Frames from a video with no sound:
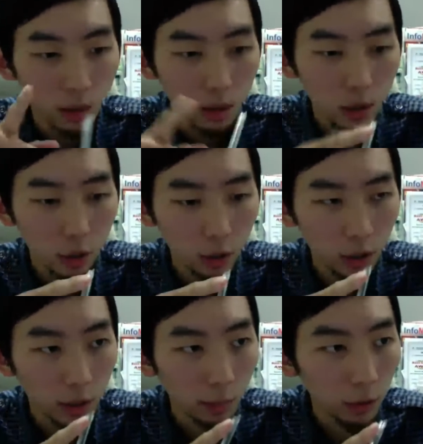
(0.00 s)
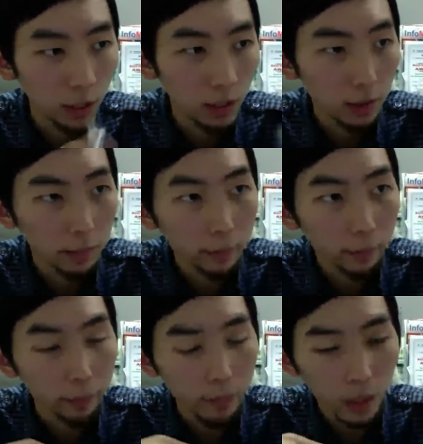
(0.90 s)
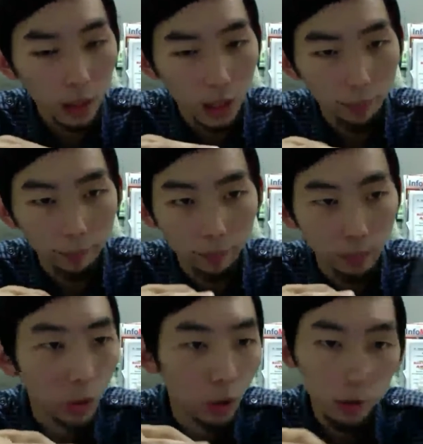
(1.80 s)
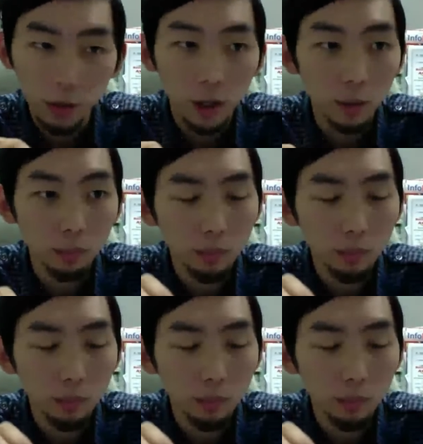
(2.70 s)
yogurt in the morning, or